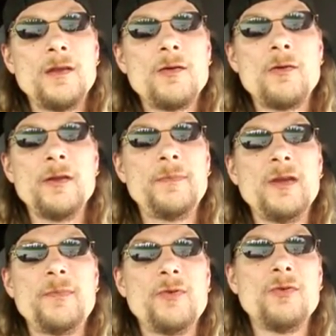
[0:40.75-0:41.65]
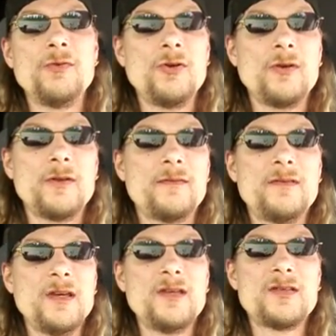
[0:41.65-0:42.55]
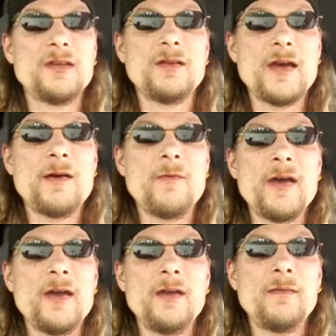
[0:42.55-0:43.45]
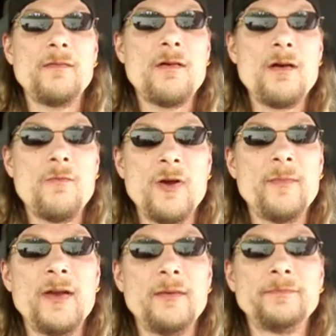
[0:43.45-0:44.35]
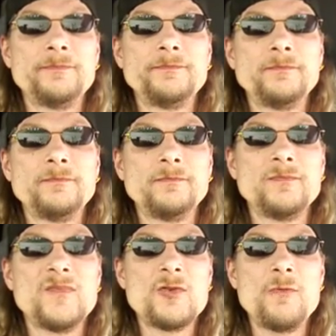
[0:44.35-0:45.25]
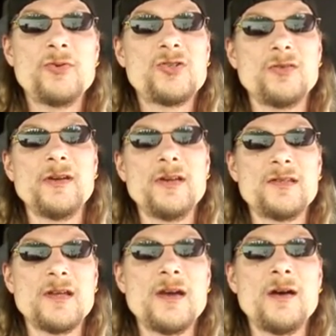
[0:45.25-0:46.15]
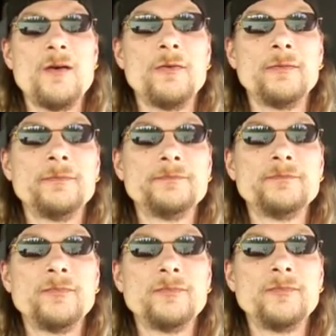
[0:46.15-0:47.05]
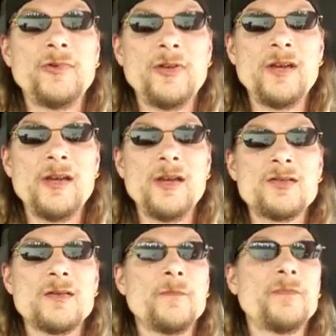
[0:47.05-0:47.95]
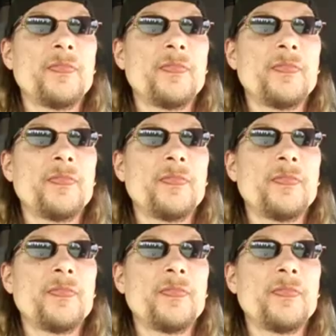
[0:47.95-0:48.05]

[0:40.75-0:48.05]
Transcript: The only people who look decent that way are women. So put your legs down, please.